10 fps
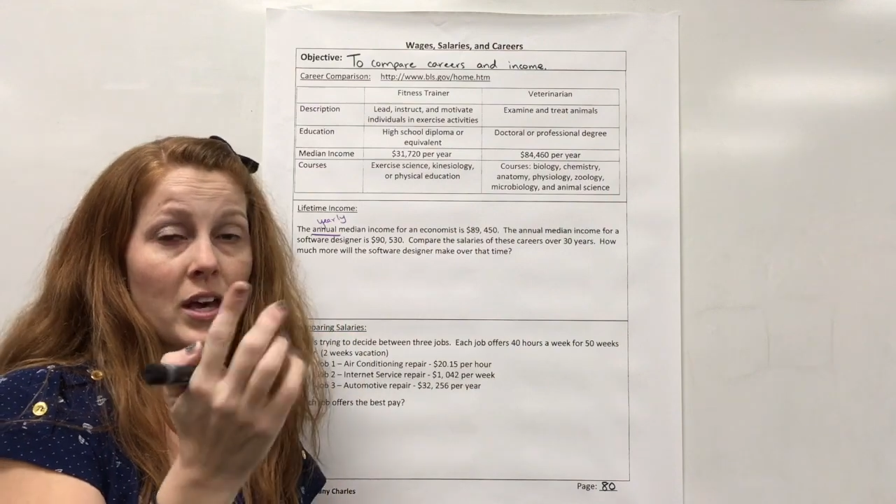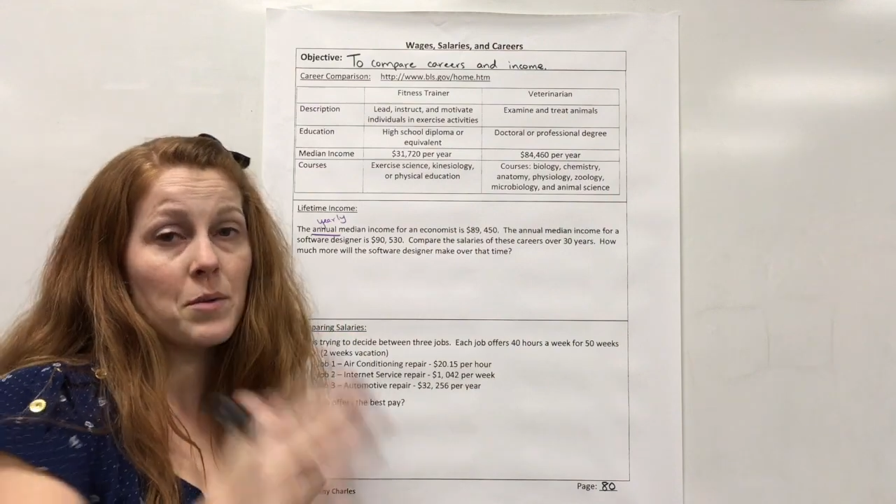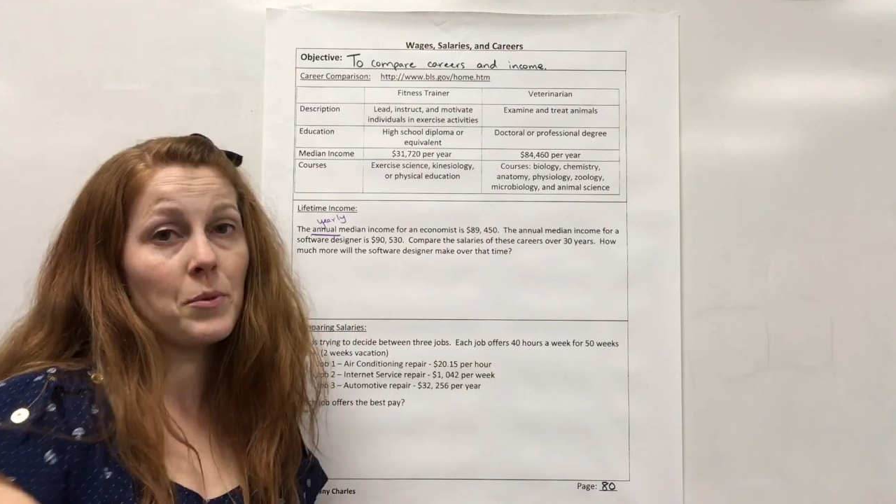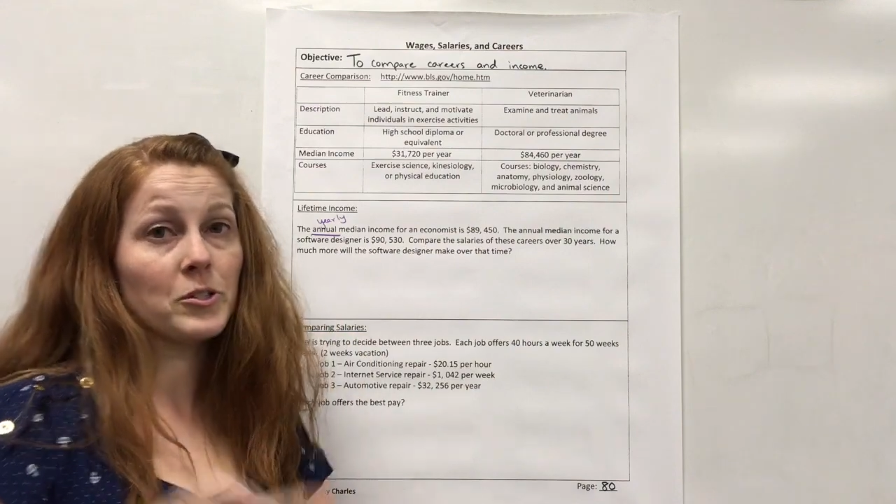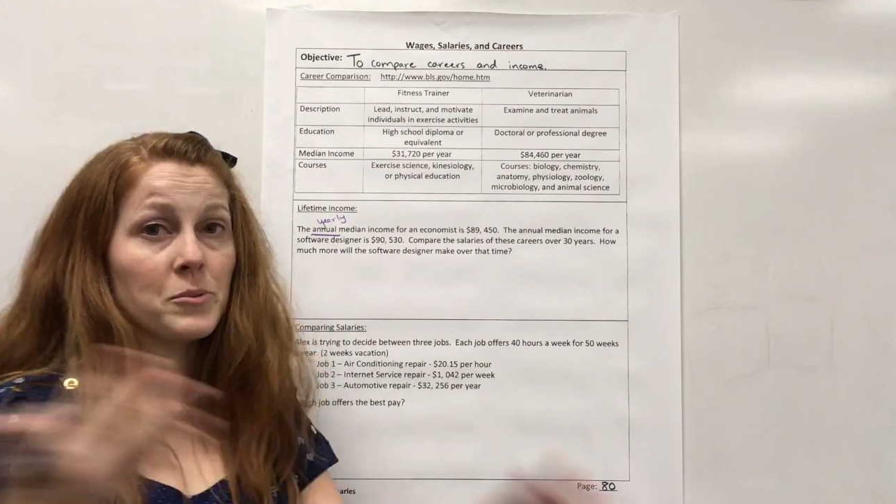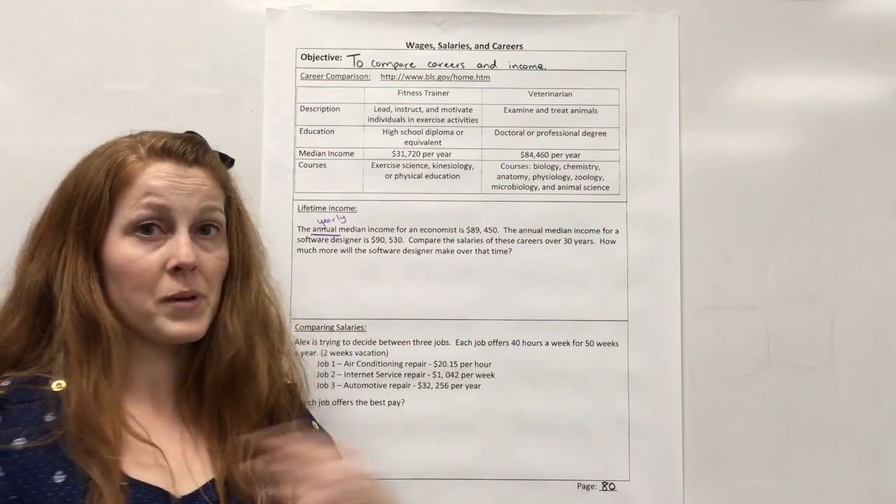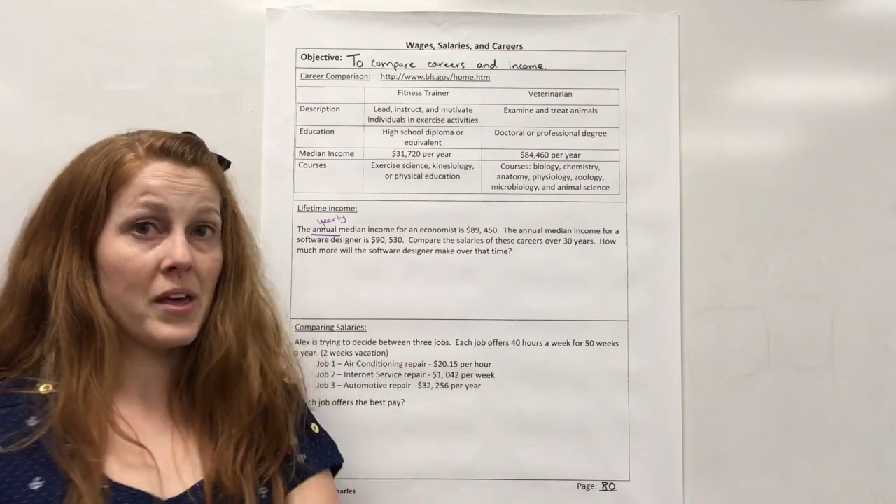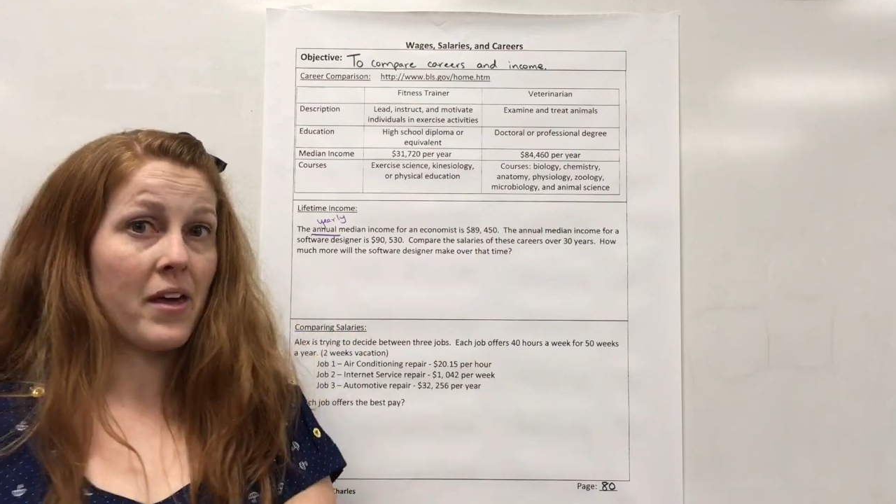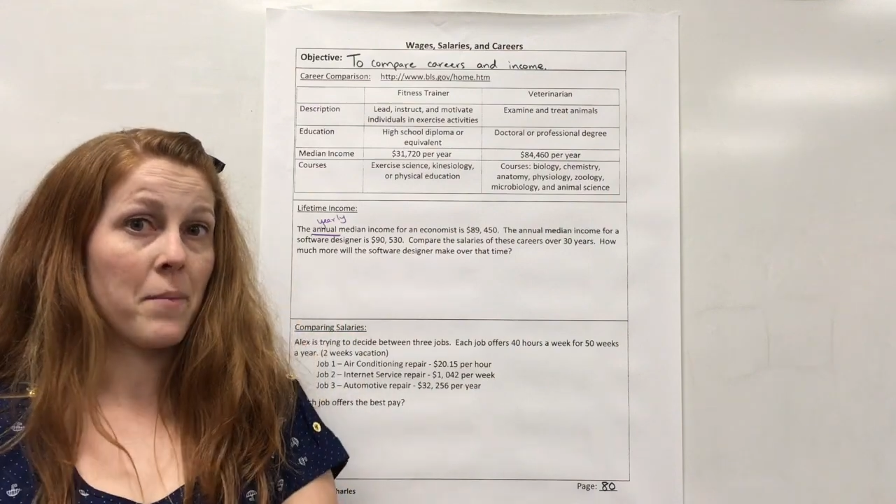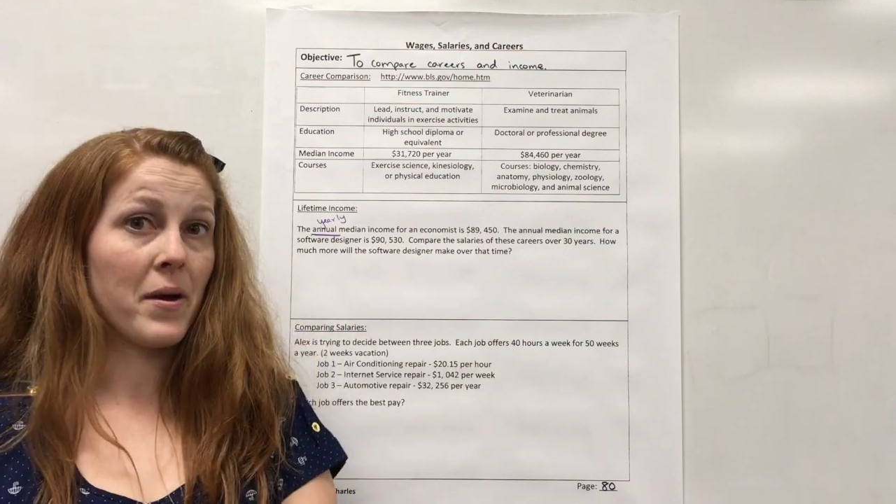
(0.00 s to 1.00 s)
and
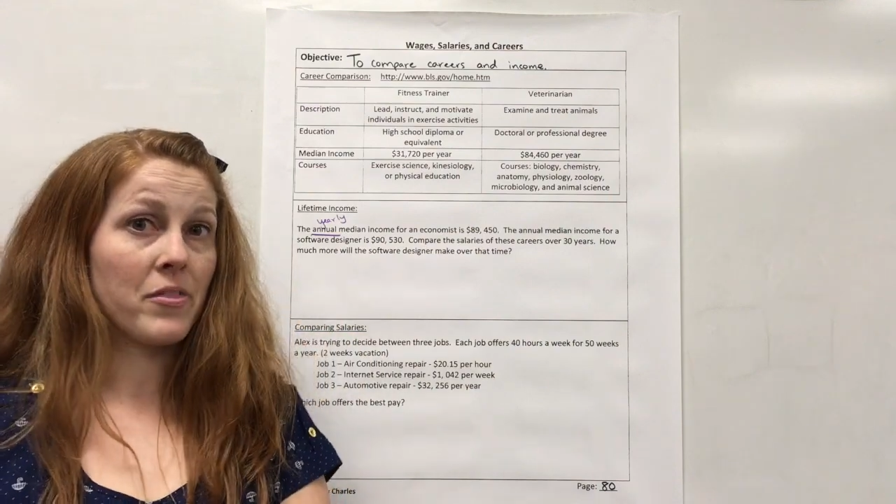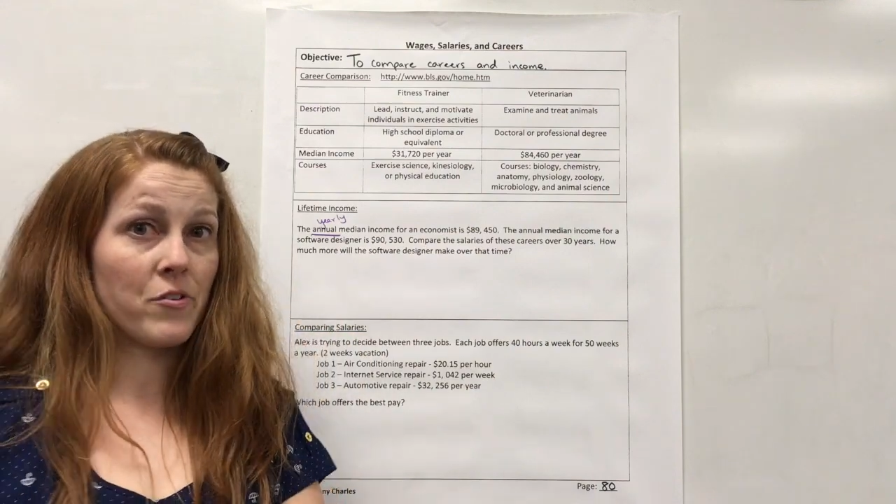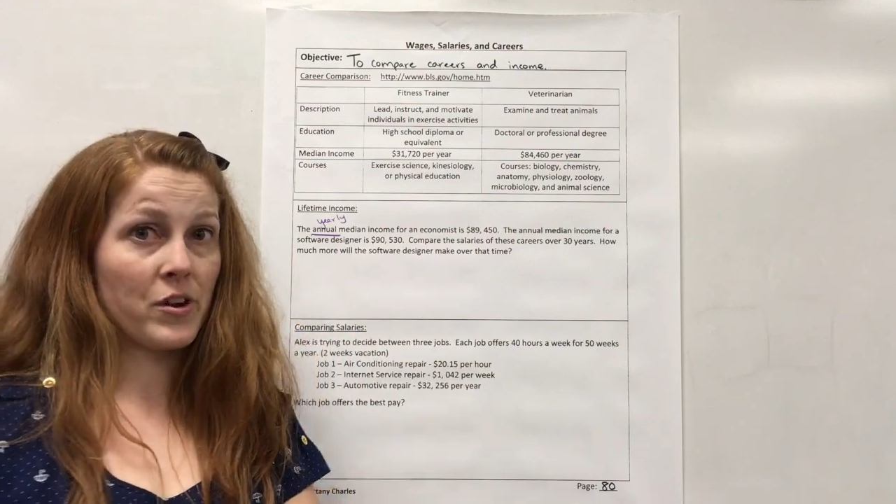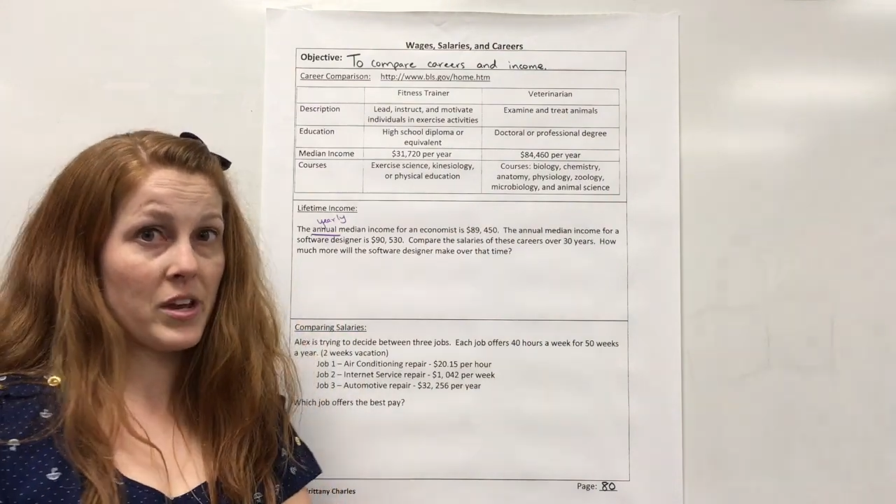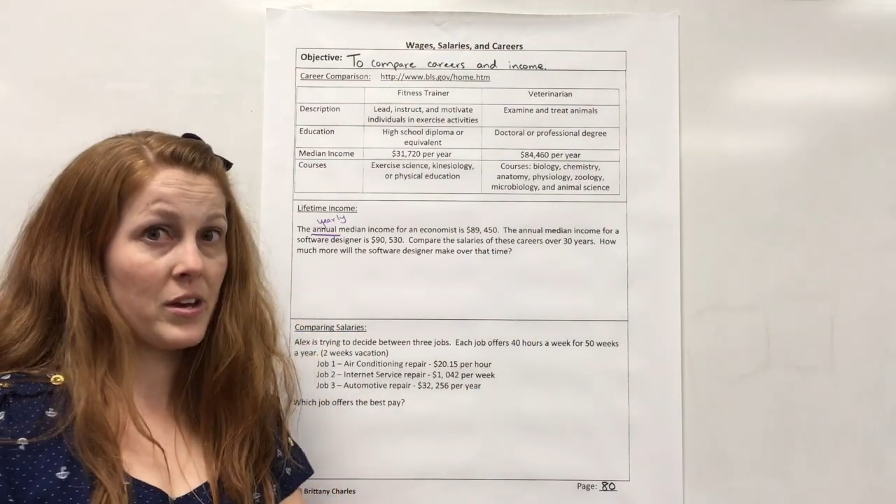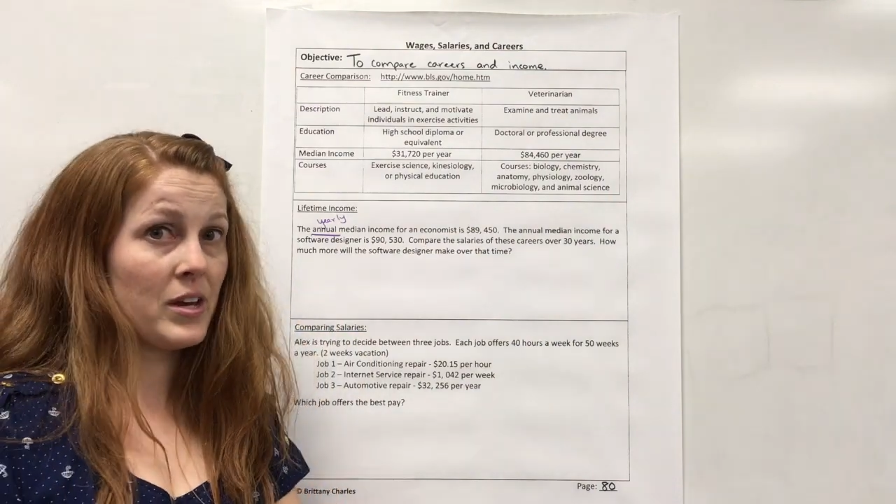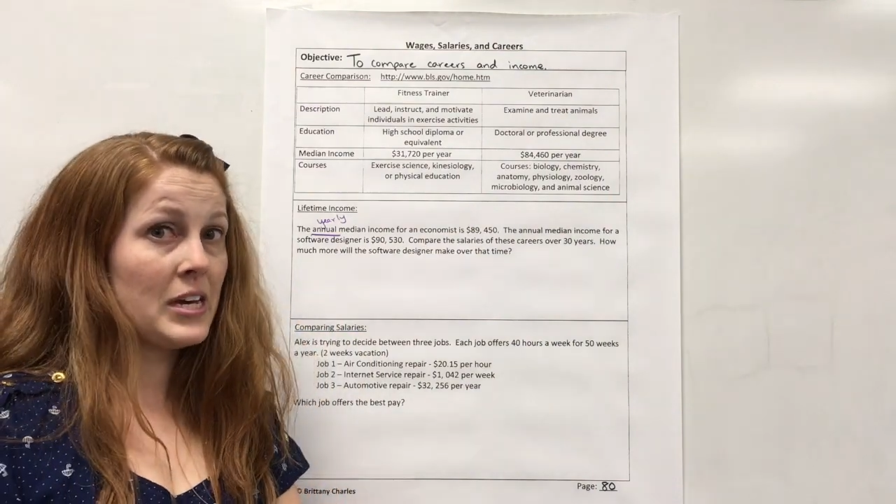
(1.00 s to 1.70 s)
multiply that by 30.